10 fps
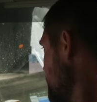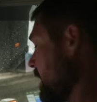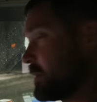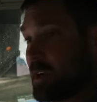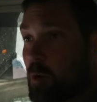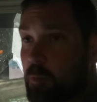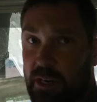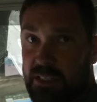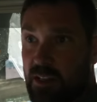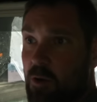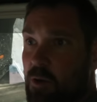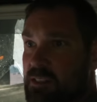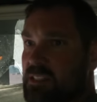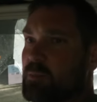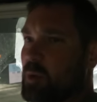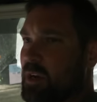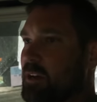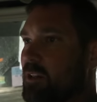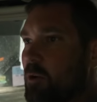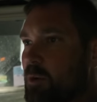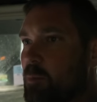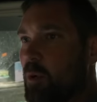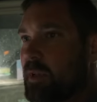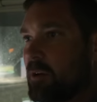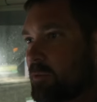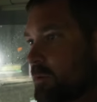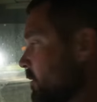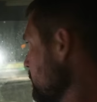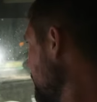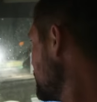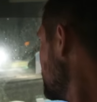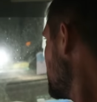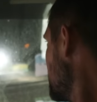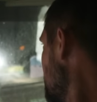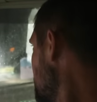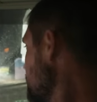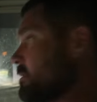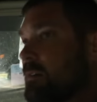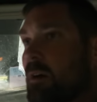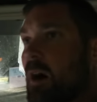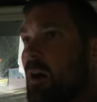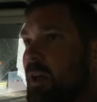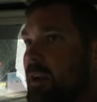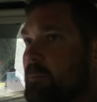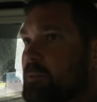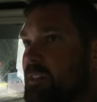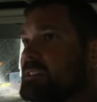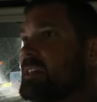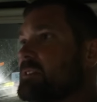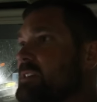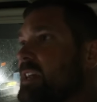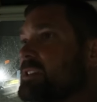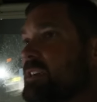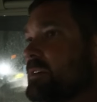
I'm gonna go pretty slow because it's a pretty good load to pull down the road, but I'll head up to this intersection